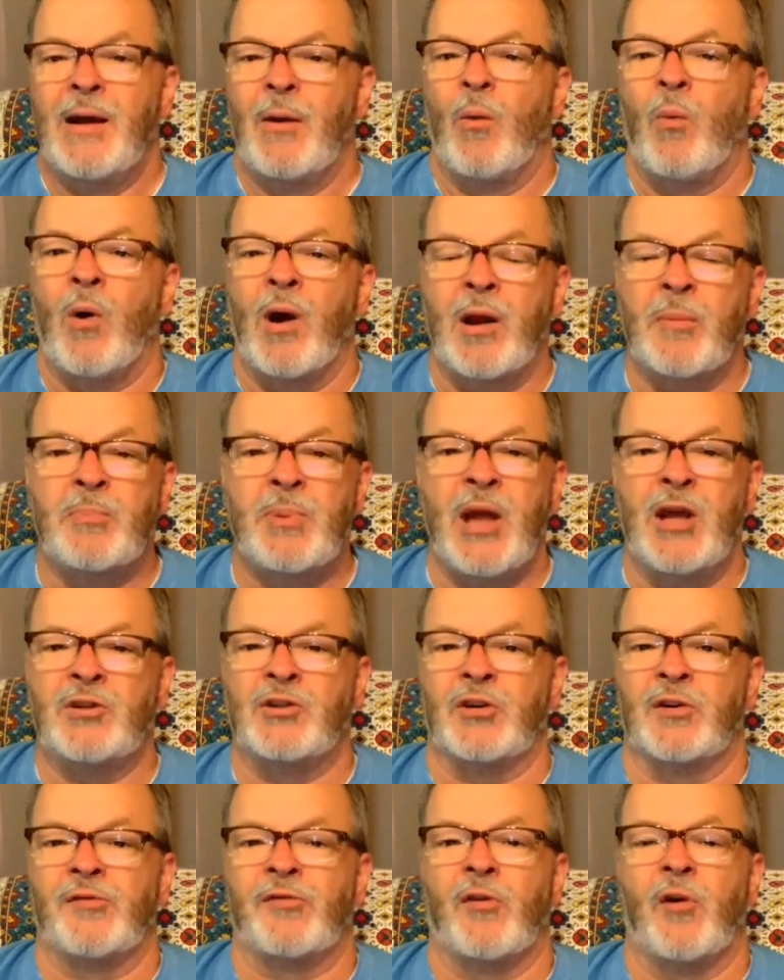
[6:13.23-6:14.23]
What a
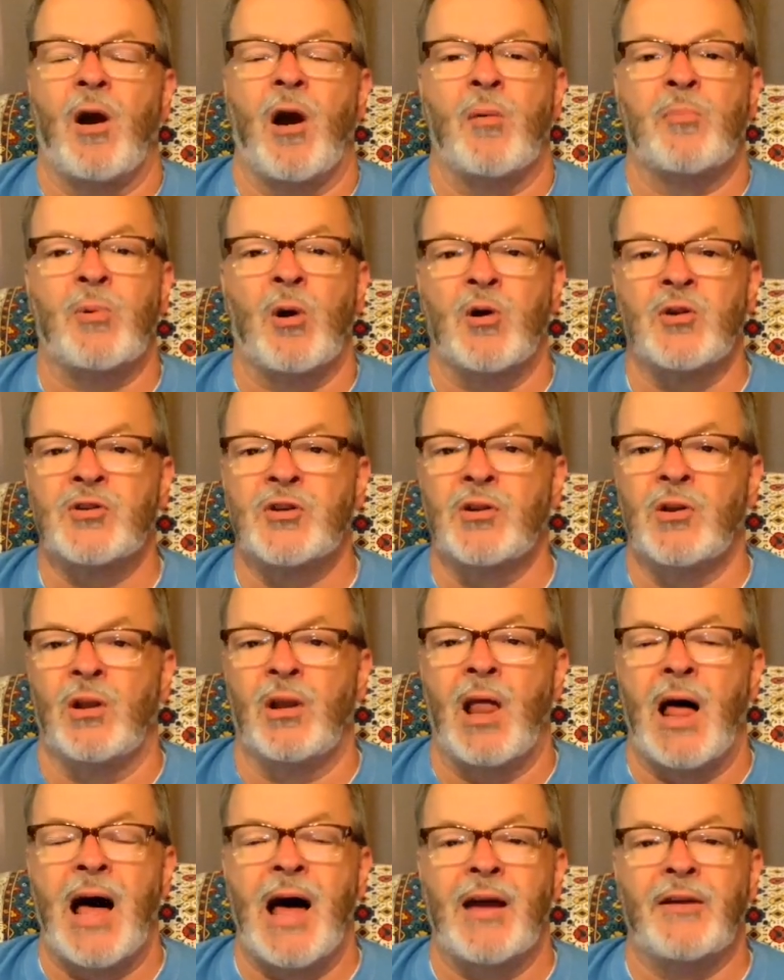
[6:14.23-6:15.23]
picture for our personal
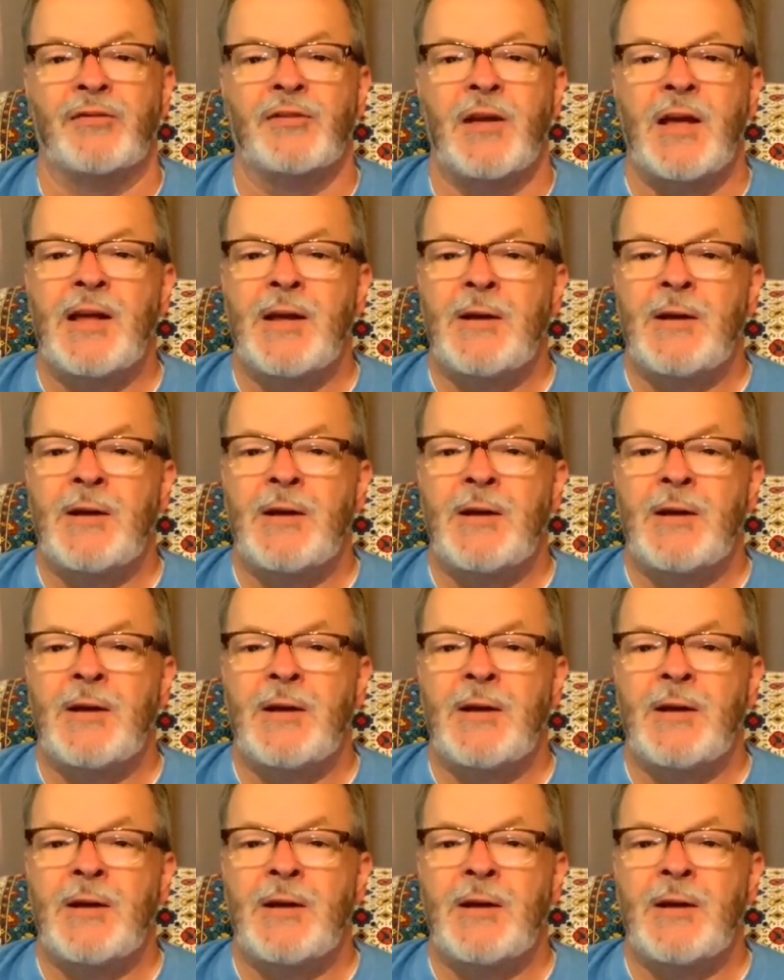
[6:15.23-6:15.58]
life.